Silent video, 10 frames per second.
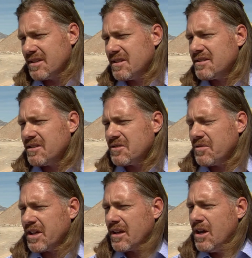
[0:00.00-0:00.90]
existing
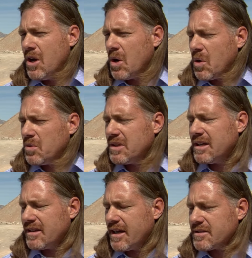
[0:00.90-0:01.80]
zoning only
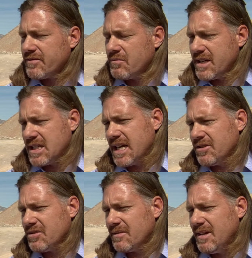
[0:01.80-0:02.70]
allows for
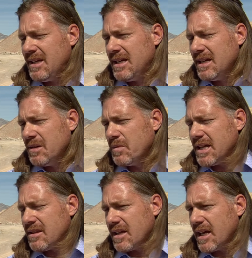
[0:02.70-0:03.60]
residential. We
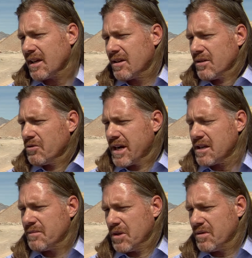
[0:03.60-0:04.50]
think great
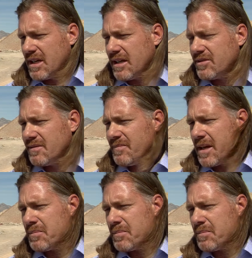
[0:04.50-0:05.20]
communities, and